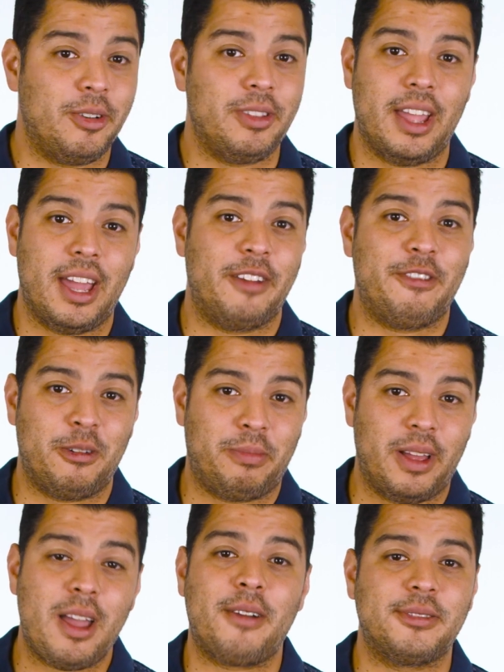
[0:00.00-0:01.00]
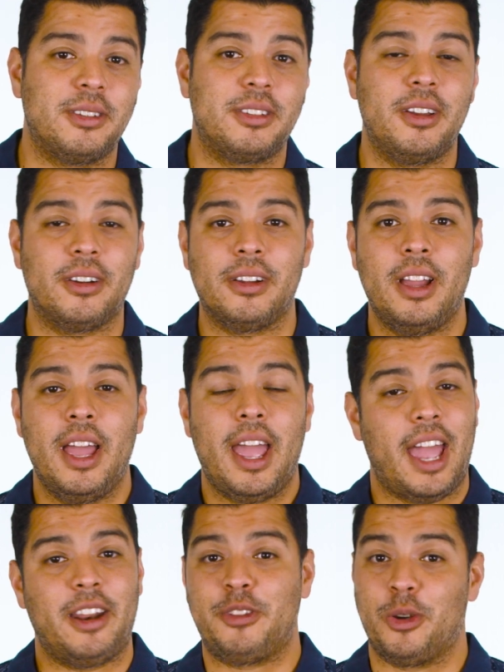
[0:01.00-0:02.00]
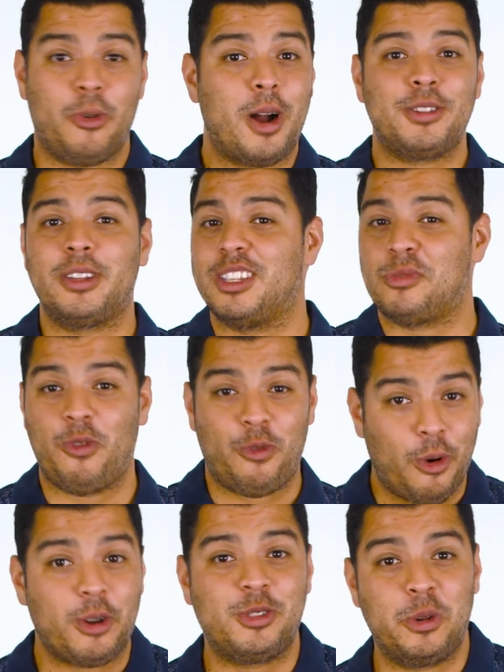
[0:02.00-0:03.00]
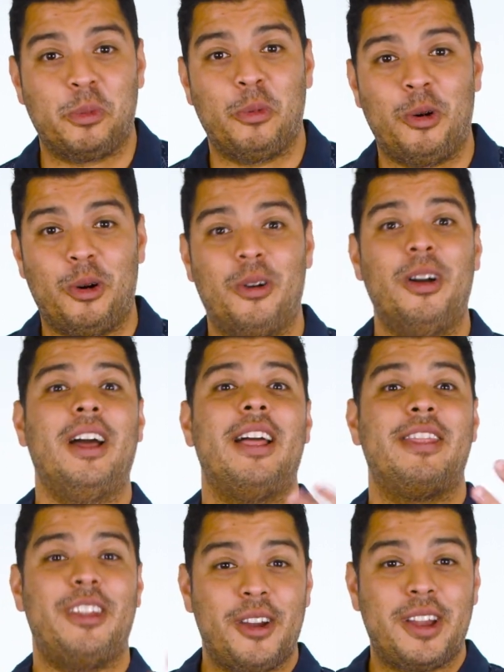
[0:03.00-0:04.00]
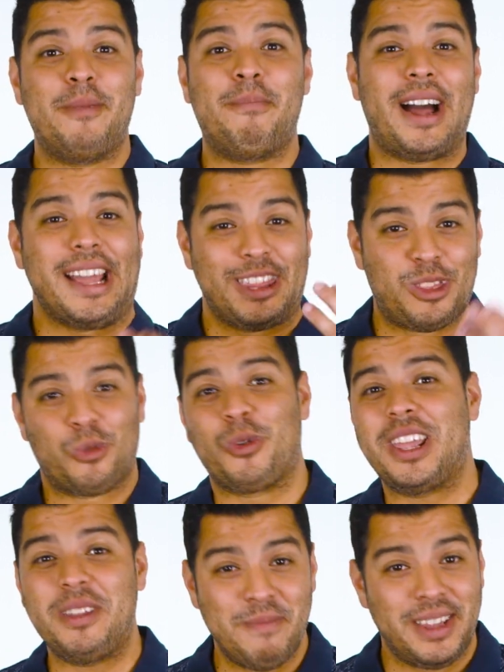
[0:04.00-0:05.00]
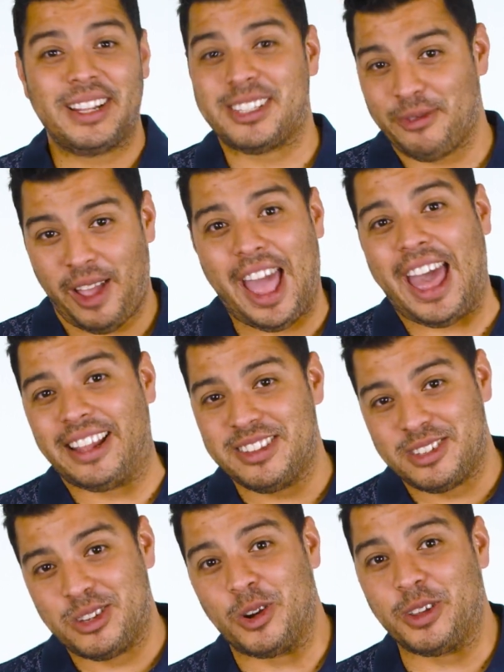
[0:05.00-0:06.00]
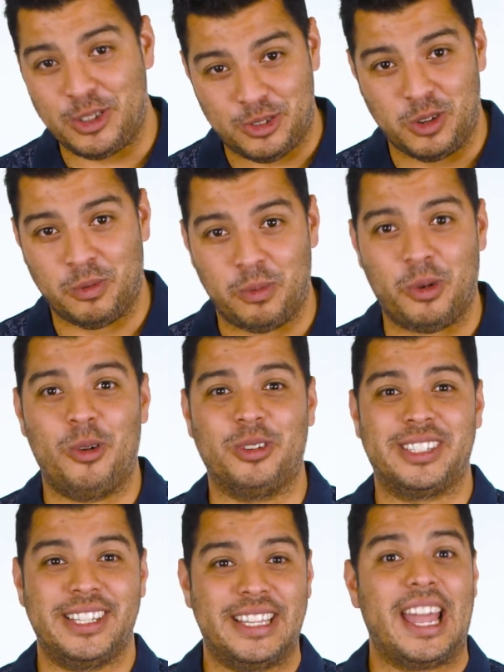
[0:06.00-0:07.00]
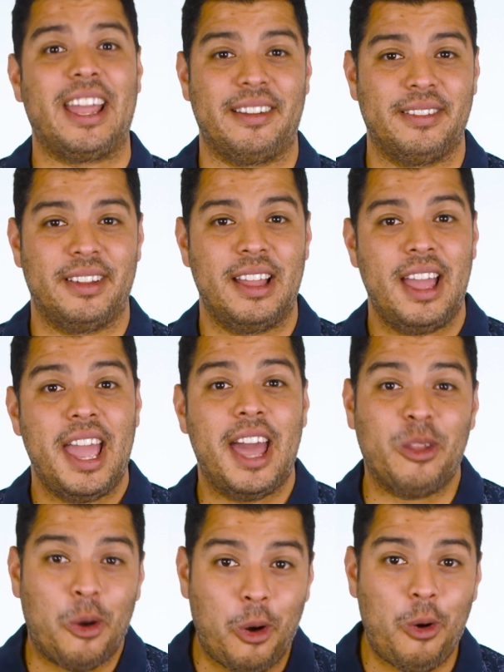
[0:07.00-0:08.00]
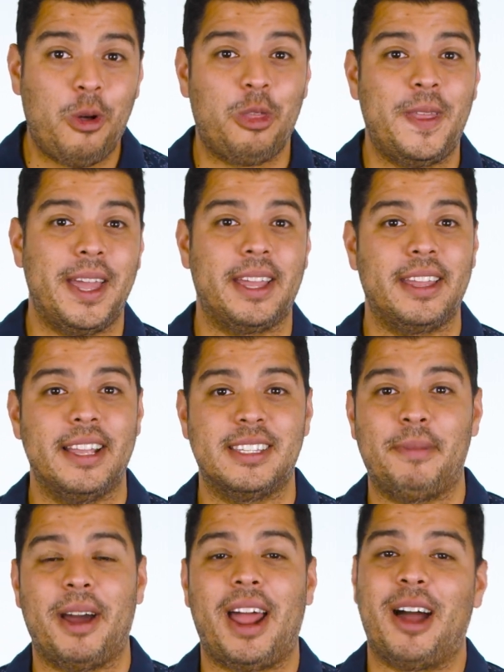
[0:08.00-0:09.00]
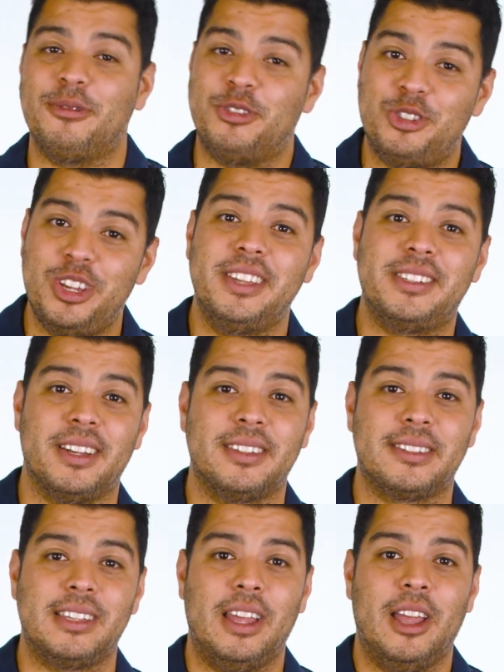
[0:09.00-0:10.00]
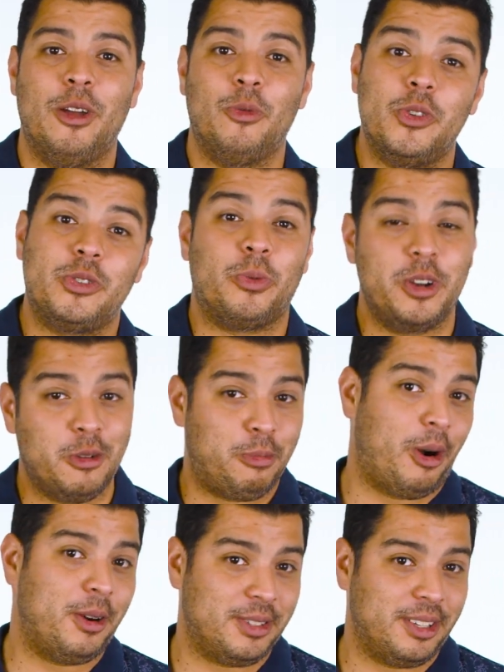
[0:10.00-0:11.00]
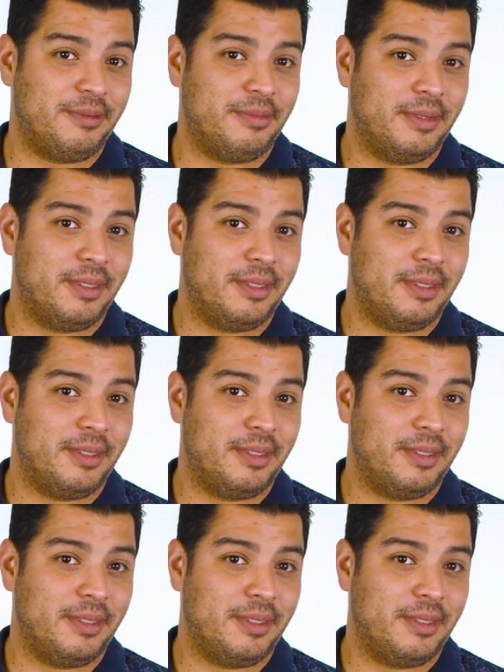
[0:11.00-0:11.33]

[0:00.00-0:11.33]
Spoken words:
during the NFL playoffs this year. And if you're watching this before Super Bowl, they're going to buy 3 minutes of ads during the Super Bowl today. And the whole thing is about how Jesus was a real person